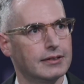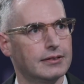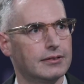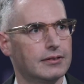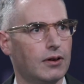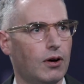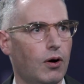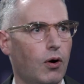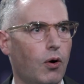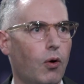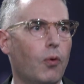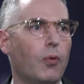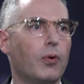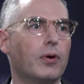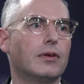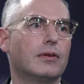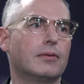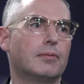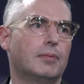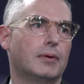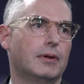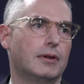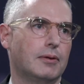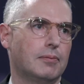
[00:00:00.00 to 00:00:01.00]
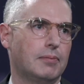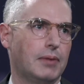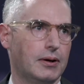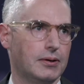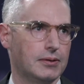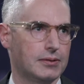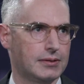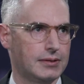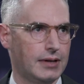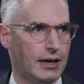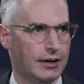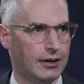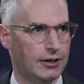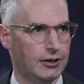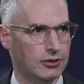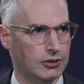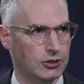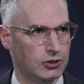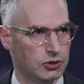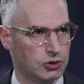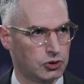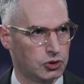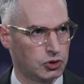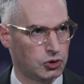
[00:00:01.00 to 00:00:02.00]
it's always been about
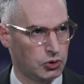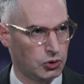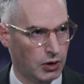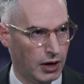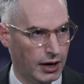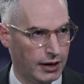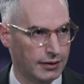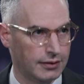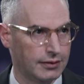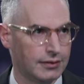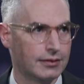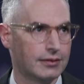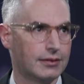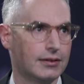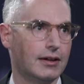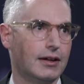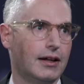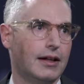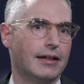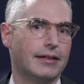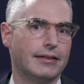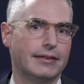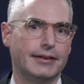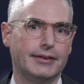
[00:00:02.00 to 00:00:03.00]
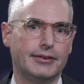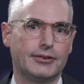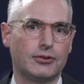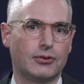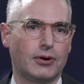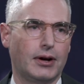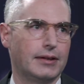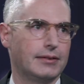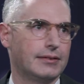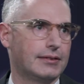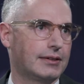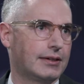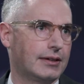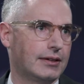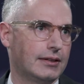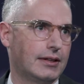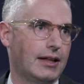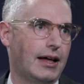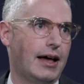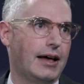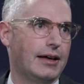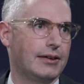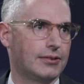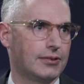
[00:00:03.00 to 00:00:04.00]
secular trends. These trends can
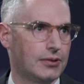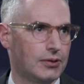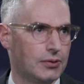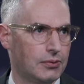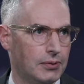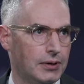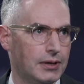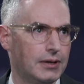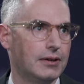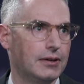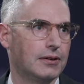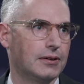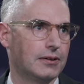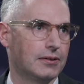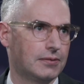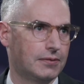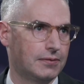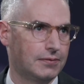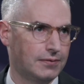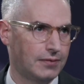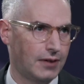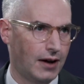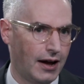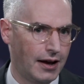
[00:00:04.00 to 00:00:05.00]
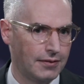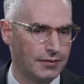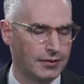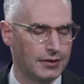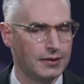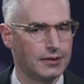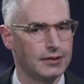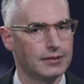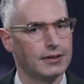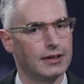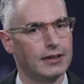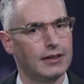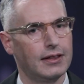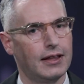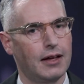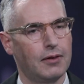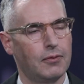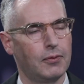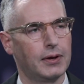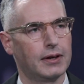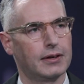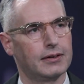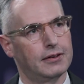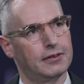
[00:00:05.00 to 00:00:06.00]
last three years, five years, and then
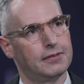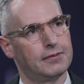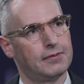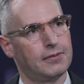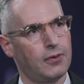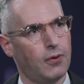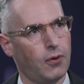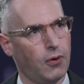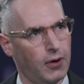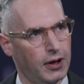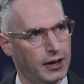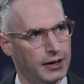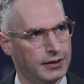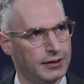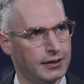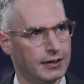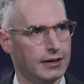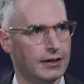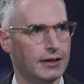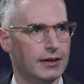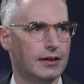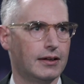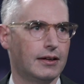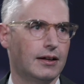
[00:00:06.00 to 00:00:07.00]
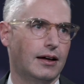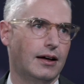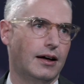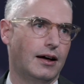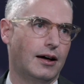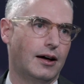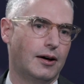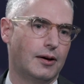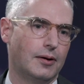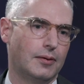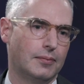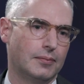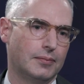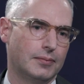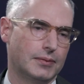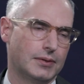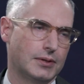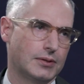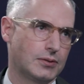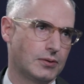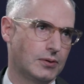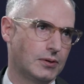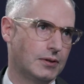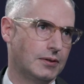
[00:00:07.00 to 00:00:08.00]
we can avoid um,
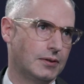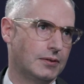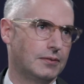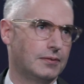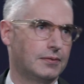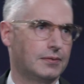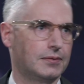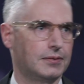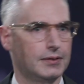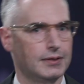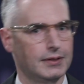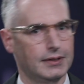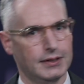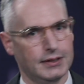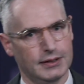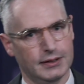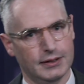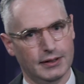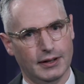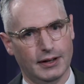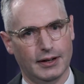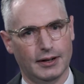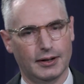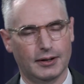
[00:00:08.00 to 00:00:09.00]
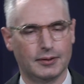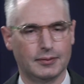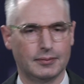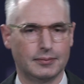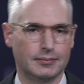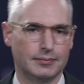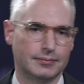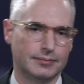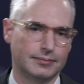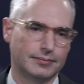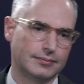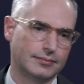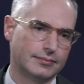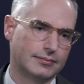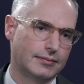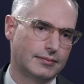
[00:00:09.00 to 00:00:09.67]
the sort of um,